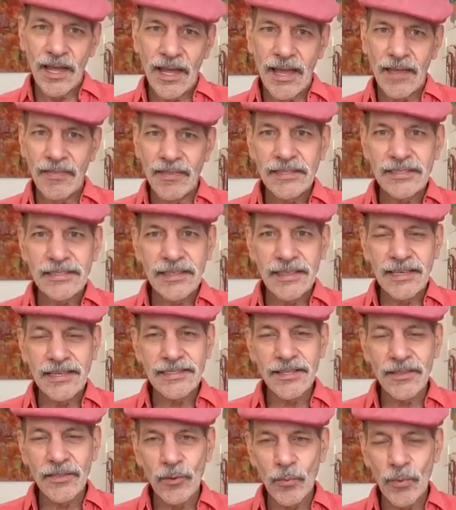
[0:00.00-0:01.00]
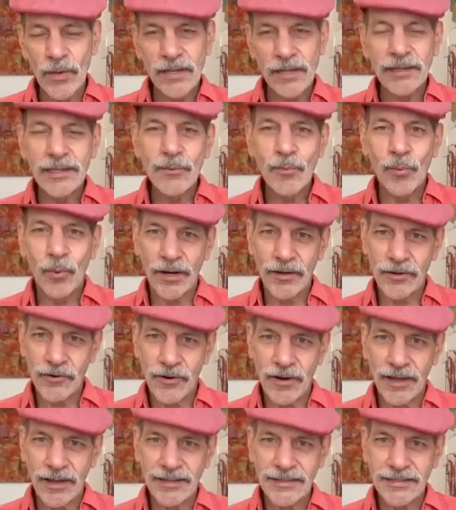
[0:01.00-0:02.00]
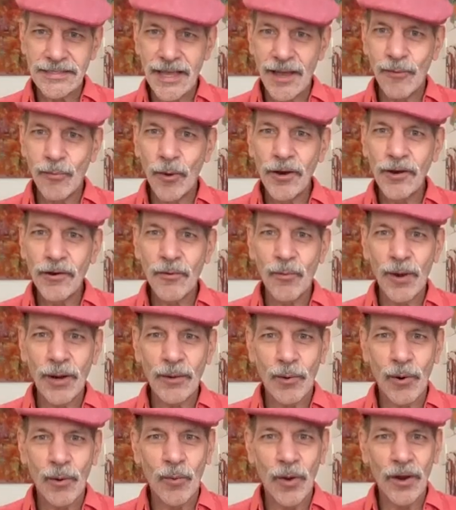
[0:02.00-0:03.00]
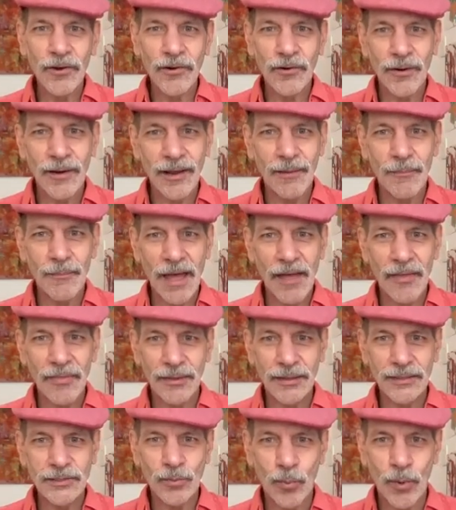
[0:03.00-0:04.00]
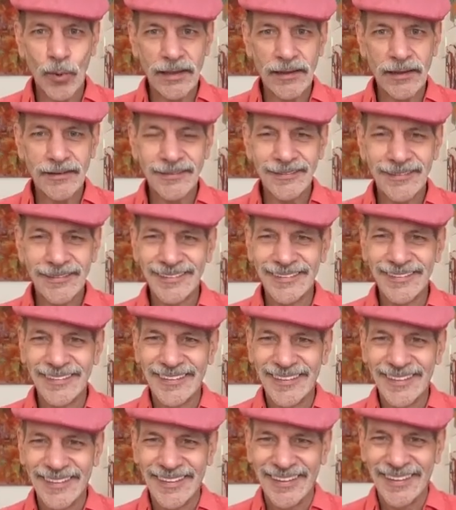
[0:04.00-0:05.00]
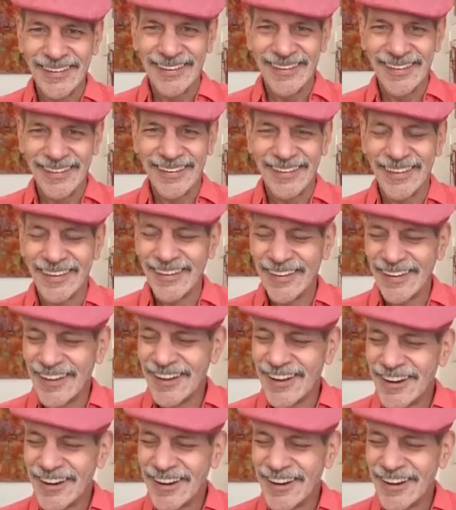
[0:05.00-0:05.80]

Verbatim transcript: This, these are the weekly wonderings. I wonder what we're wondering about this week. Oh, we're going to find